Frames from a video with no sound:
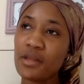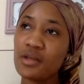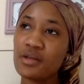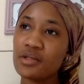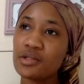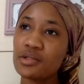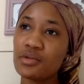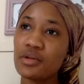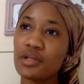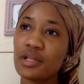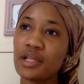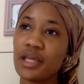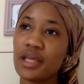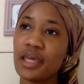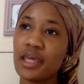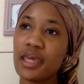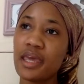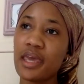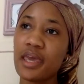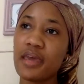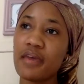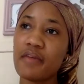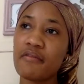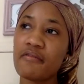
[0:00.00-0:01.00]
So
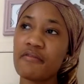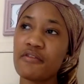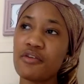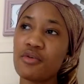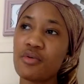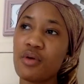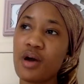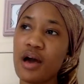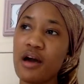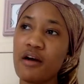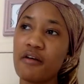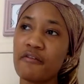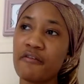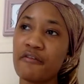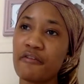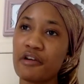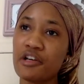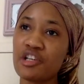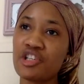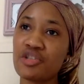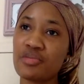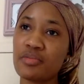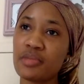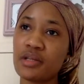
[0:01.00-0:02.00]
if you are a
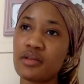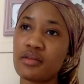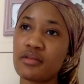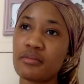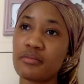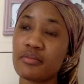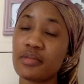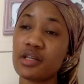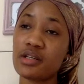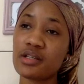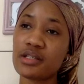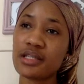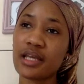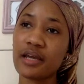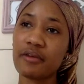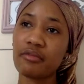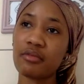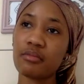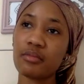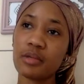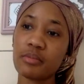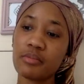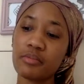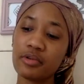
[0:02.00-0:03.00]
freshman, because I
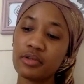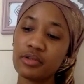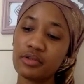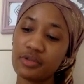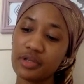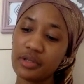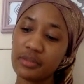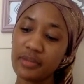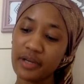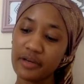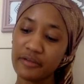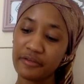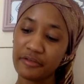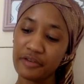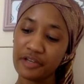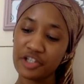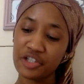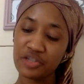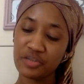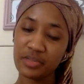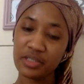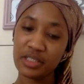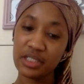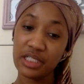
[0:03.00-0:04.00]
remember doing my
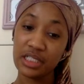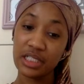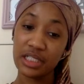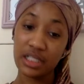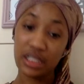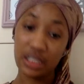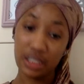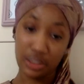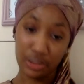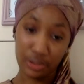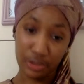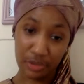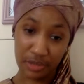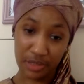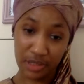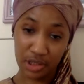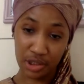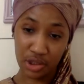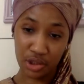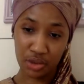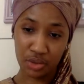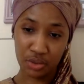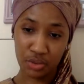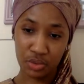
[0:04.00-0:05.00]
freshman year in
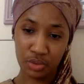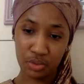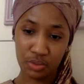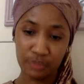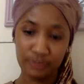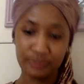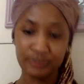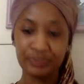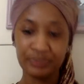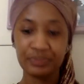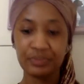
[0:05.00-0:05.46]
nursing school,